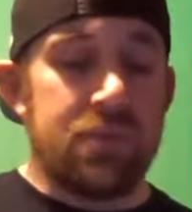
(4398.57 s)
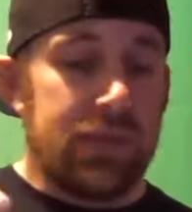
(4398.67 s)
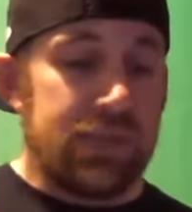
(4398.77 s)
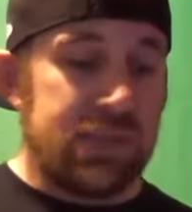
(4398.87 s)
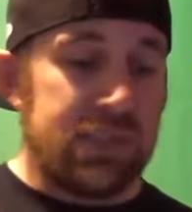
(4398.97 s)

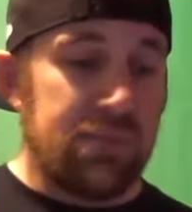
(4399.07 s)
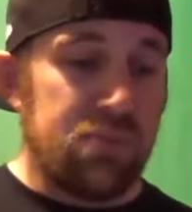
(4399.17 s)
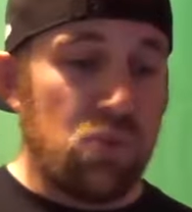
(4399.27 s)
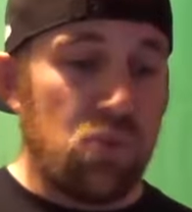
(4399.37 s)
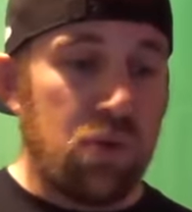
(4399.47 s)
it seems
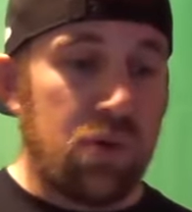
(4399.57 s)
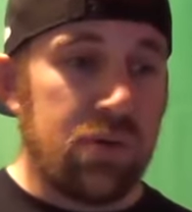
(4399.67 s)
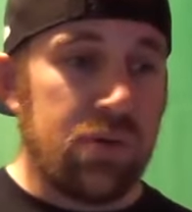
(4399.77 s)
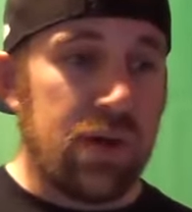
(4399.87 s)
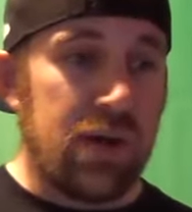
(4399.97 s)
more
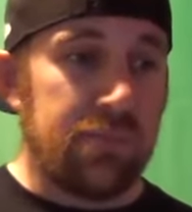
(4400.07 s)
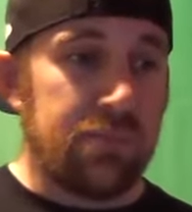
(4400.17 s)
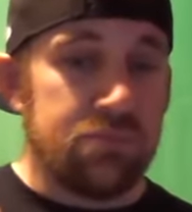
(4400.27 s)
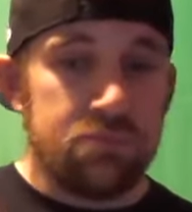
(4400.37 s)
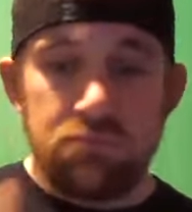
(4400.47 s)
um,